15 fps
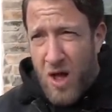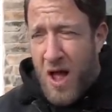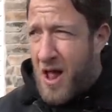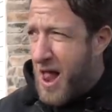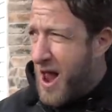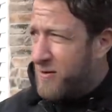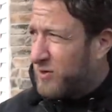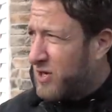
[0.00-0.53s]
I
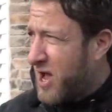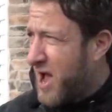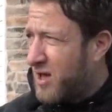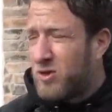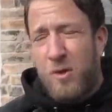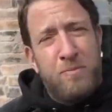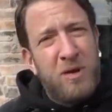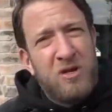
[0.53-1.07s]
haven't
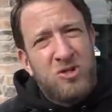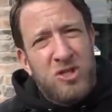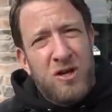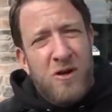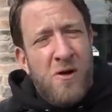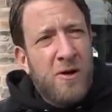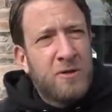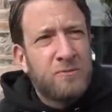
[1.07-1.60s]
had the
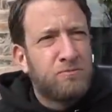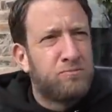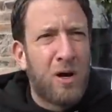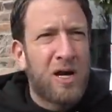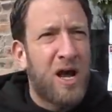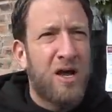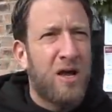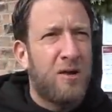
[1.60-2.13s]
pizza,
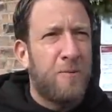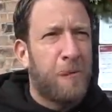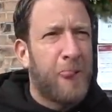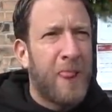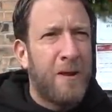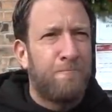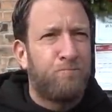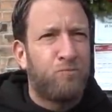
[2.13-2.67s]
but I
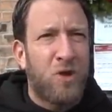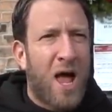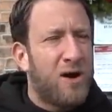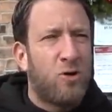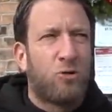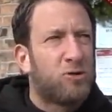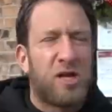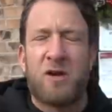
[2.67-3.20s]
I
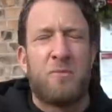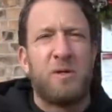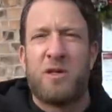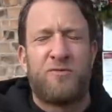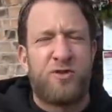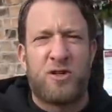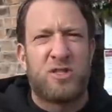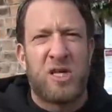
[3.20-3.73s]
don't think it would be
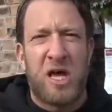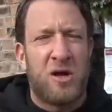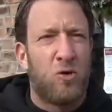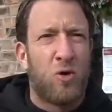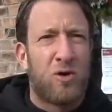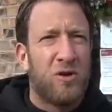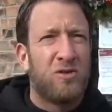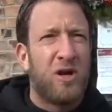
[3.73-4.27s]
the first thing I'd
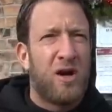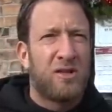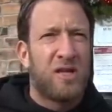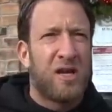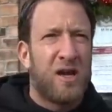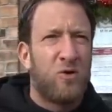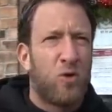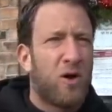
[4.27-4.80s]
order in there. I
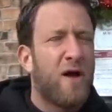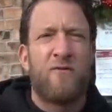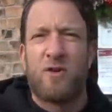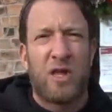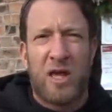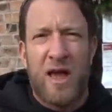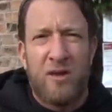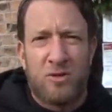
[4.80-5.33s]
think I'd order
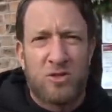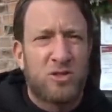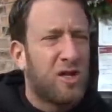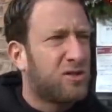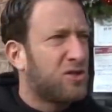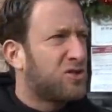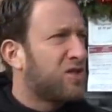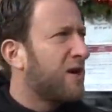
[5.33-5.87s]
everything else,
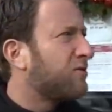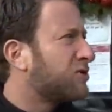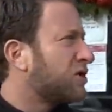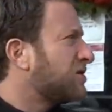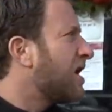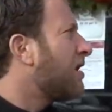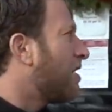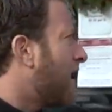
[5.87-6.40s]
like the
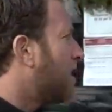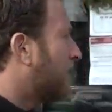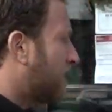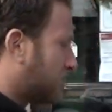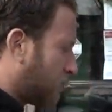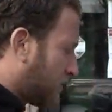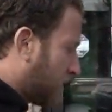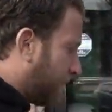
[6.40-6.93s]
sandwiches. I'll, I'll
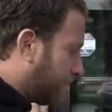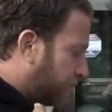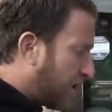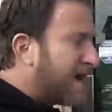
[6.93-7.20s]
ask William.